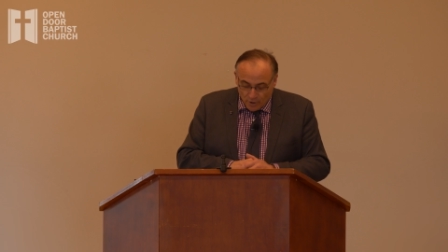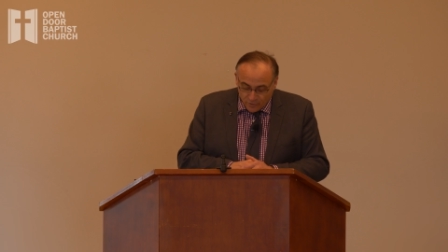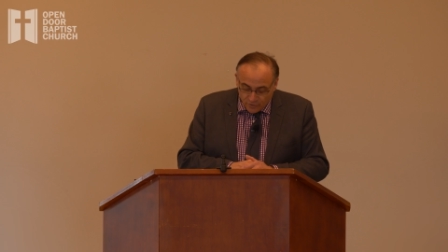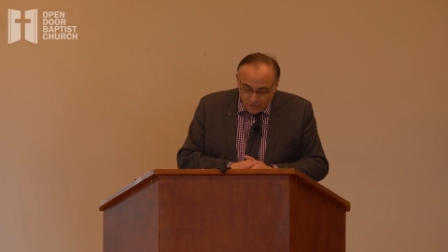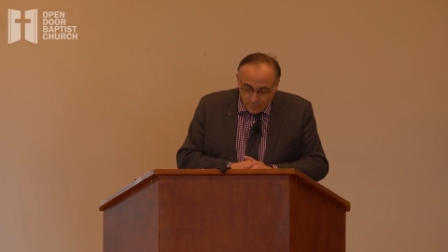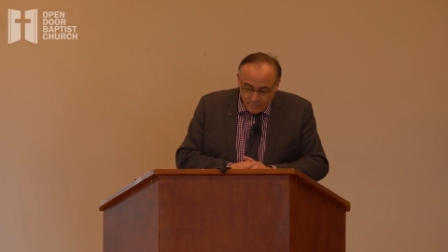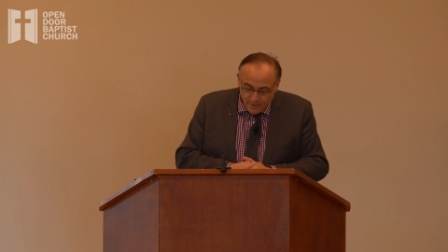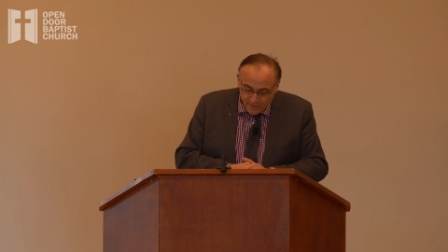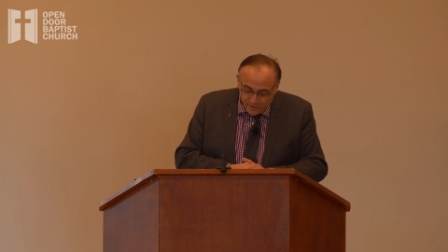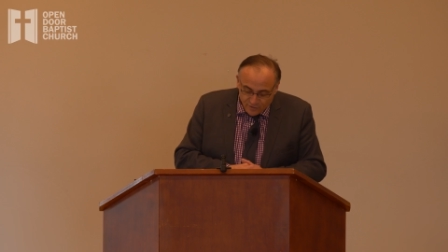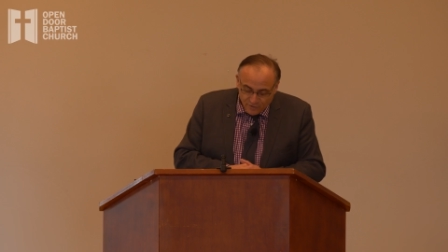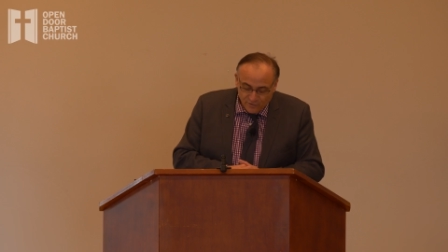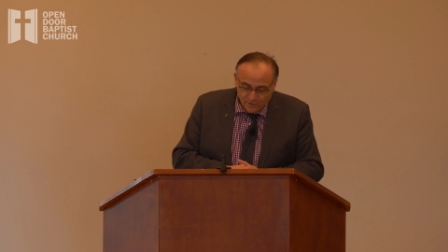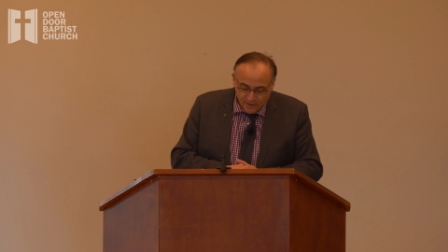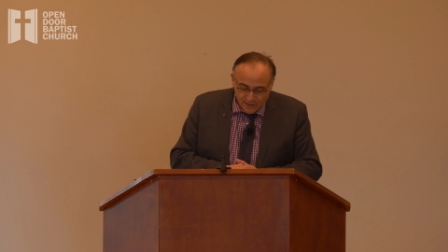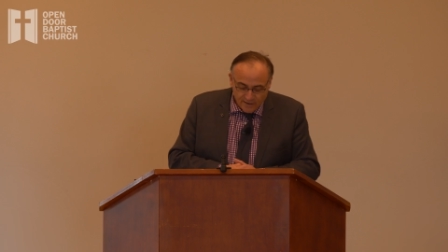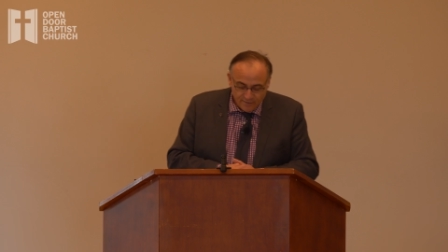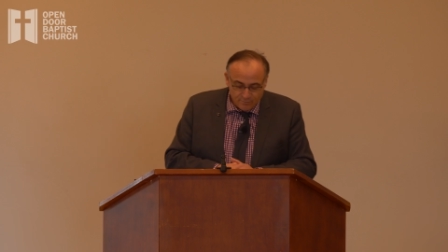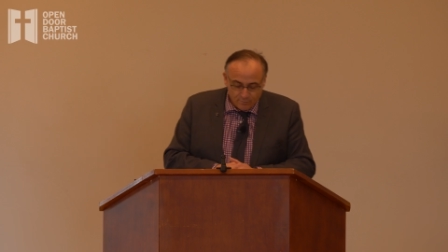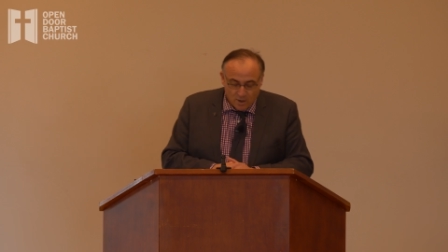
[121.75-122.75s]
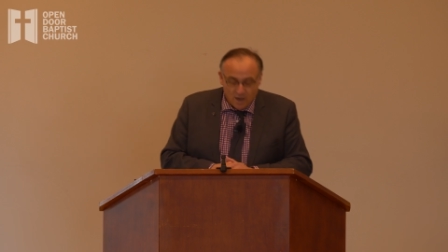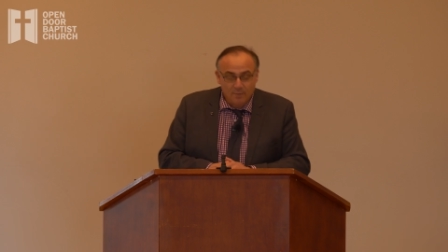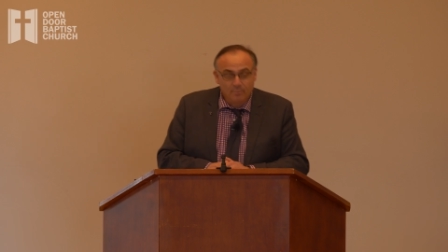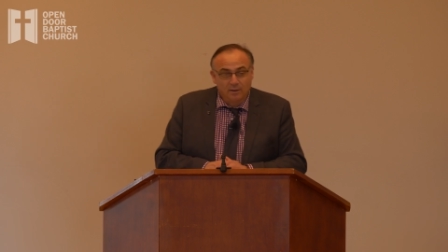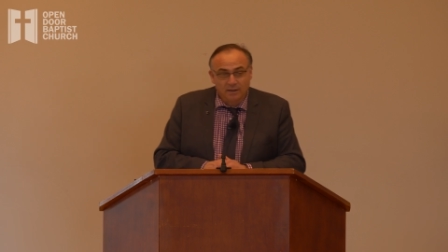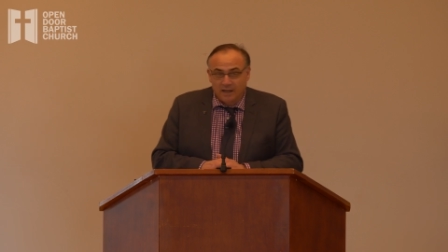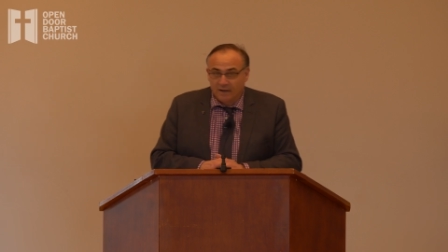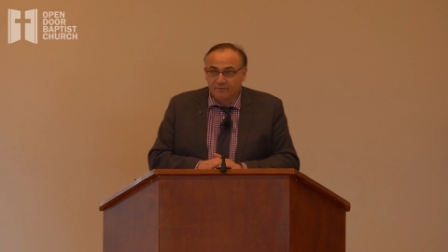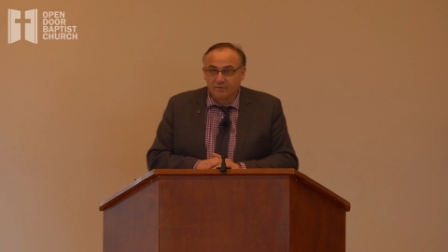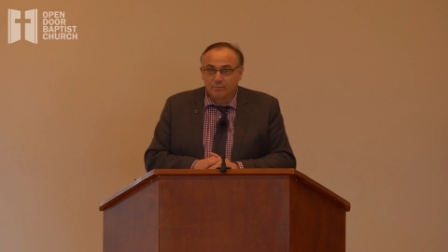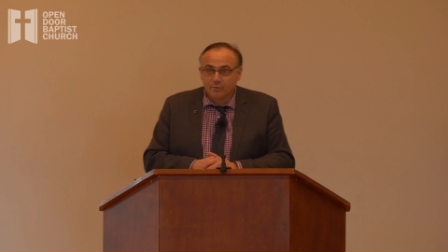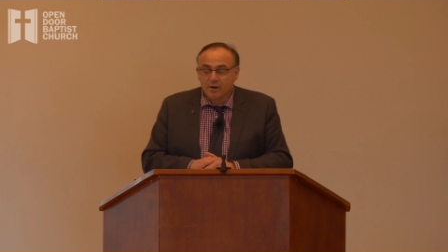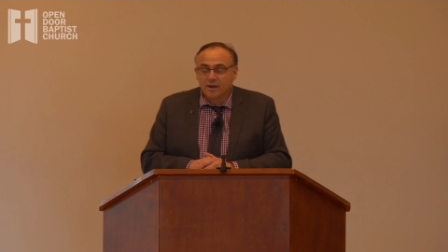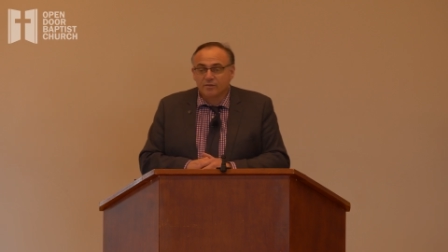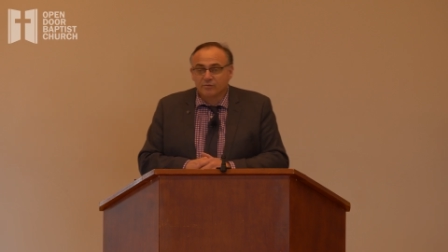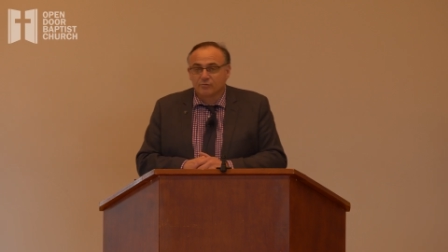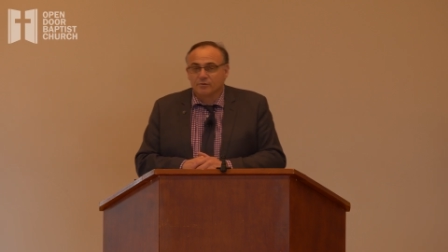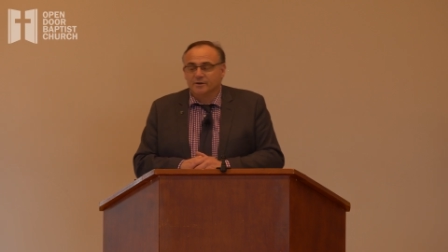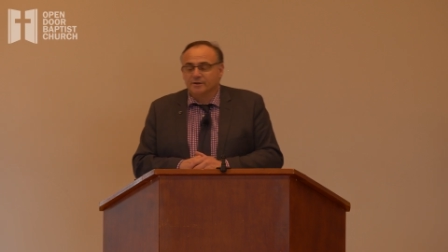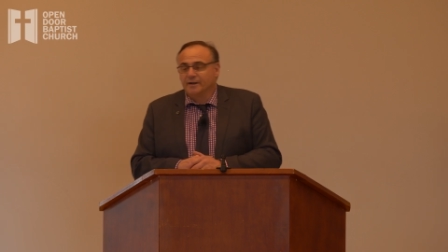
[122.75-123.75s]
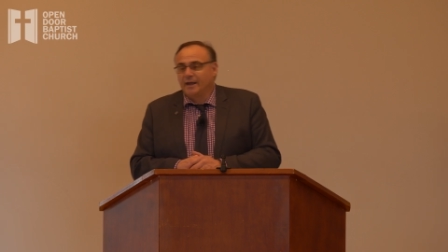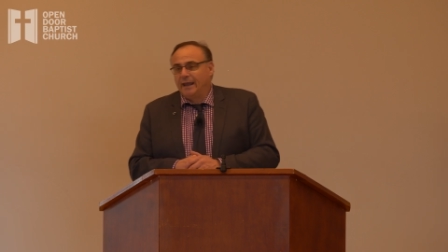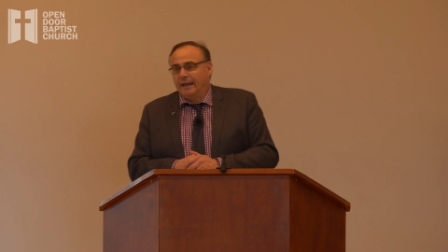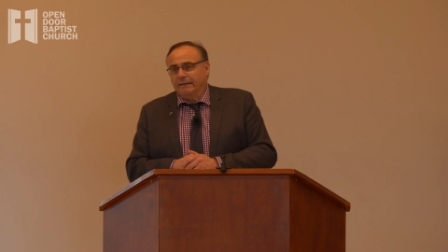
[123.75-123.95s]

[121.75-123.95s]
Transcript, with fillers: not to be deceived, my beloved brethren.